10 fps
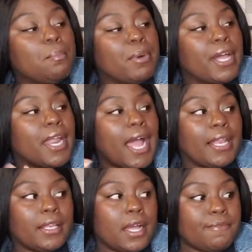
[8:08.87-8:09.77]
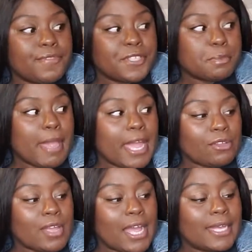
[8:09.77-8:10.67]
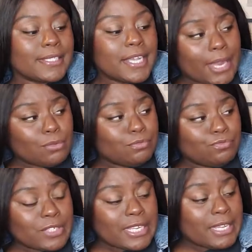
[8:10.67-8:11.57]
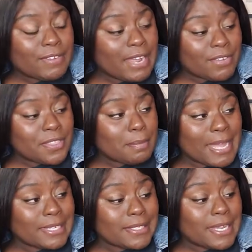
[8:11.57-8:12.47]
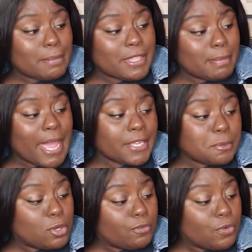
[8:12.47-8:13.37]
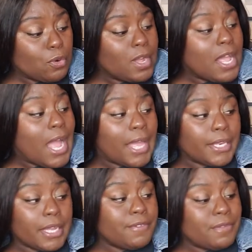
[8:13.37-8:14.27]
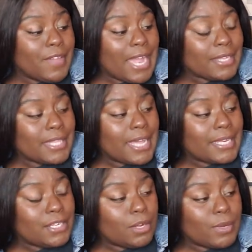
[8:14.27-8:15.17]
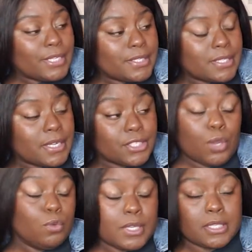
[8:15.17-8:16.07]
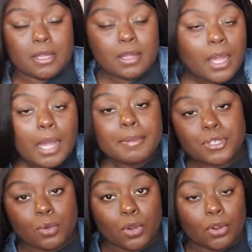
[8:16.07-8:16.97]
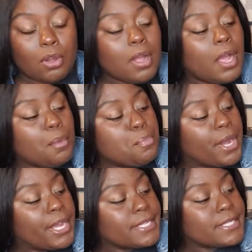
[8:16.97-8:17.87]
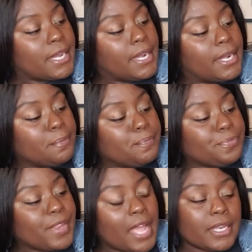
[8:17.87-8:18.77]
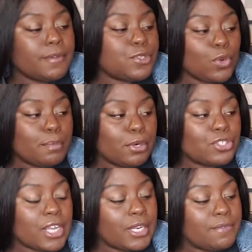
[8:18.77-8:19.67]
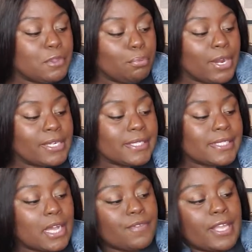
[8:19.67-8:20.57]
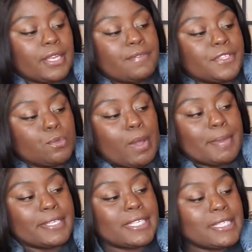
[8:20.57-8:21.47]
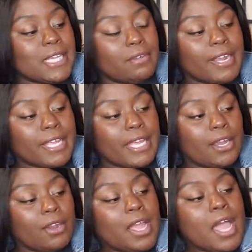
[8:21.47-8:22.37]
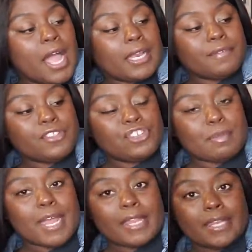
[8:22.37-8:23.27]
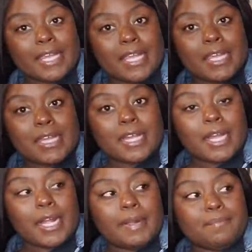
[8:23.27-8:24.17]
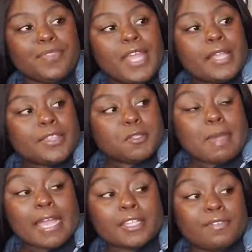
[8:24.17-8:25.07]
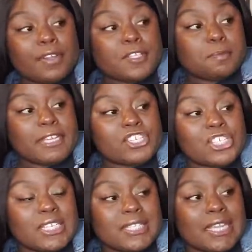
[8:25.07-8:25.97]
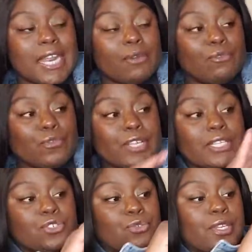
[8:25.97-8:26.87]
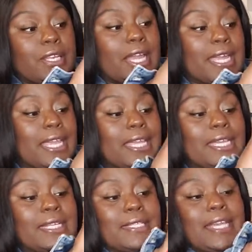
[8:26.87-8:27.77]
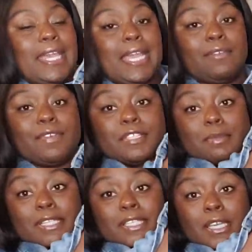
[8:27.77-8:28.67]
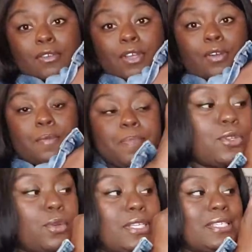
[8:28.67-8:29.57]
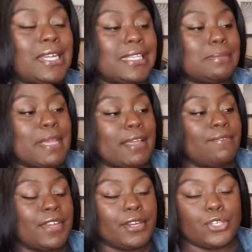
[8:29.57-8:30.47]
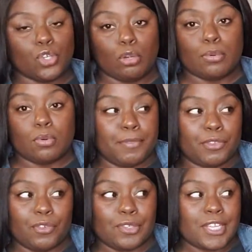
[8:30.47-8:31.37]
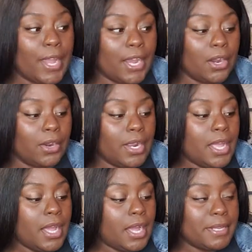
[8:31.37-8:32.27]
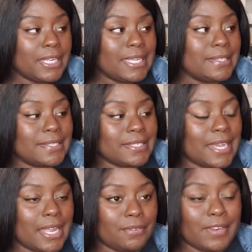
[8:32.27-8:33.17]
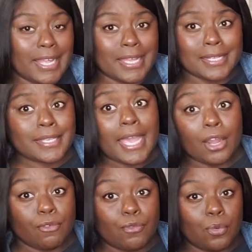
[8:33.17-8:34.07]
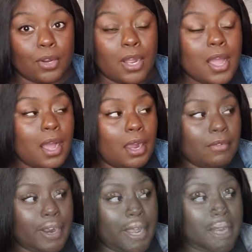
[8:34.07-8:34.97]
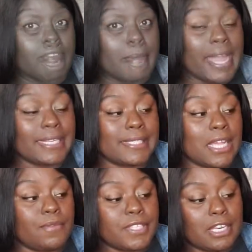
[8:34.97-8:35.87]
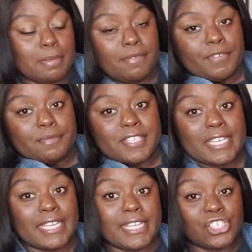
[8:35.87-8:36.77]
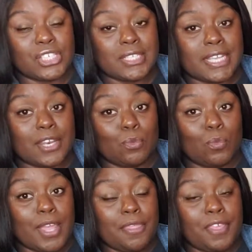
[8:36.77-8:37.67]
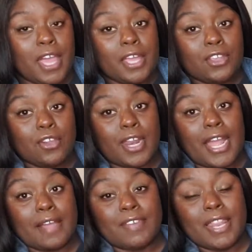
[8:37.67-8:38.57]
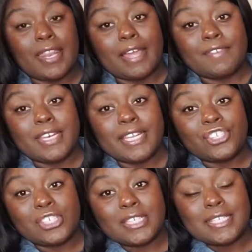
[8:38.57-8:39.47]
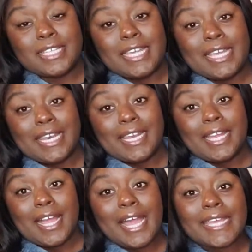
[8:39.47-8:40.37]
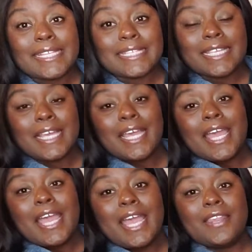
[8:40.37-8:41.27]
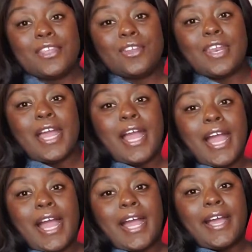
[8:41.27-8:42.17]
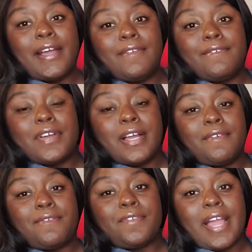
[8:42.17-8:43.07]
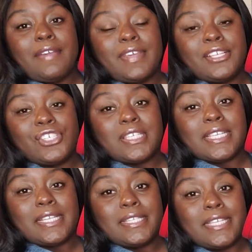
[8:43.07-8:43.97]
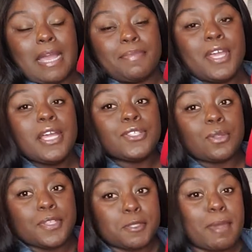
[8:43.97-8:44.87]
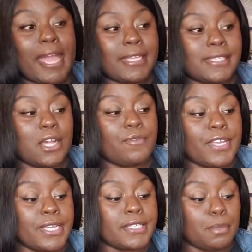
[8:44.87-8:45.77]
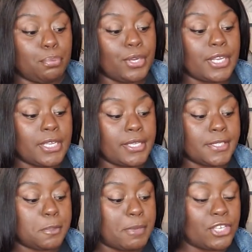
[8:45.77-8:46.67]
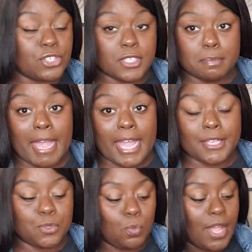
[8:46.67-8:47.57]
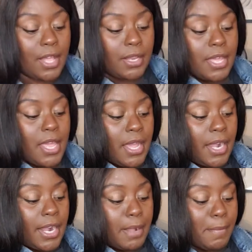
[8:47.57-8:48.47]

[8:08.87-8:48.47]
But I love this bag, you guys. I don't really even have anything bad to say. I mean, the bag is beautiful. I love the fact that, you know, it's a tote because I I'm a tote girl, but um, I love Tory Burch. I love the brand itself. I love this webbing detail right here. I love the Gemini link. Um, this bag is very spacious and I really, truly like it. It is a canvas material, so it does make it very durable as far as wear and easy to kind of like care for. All right, dimensions of the bag itself is going to be 15 inches in width. You're going to have 11 inches in height and then you're going to have five inches in depth. So this bag itself is a pretty spacious bag as well.